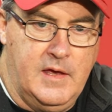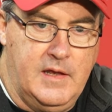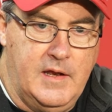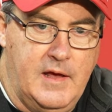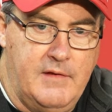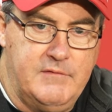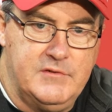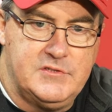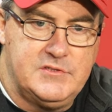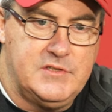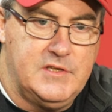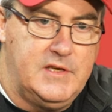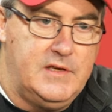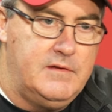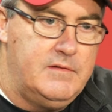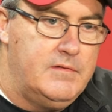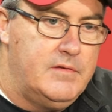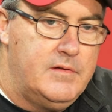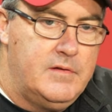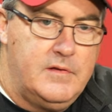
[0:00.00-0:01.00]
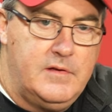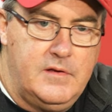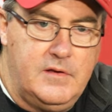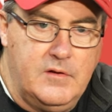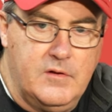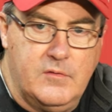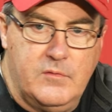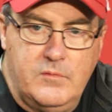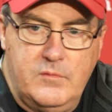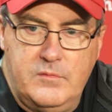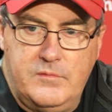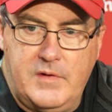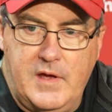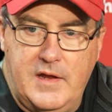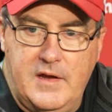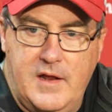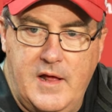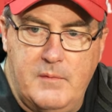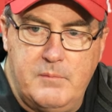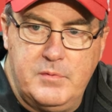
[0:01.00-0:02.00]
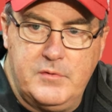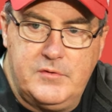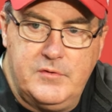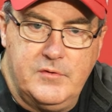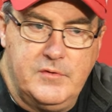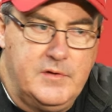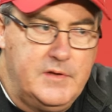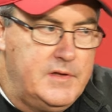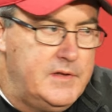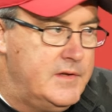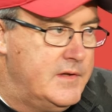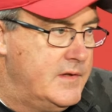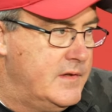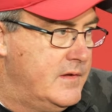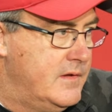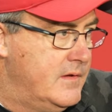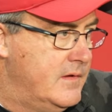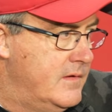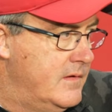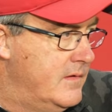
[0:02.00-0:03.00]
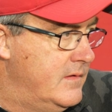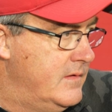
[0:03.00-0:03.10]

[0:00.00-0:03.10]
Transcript: obviously, you know, we've got an opportunity to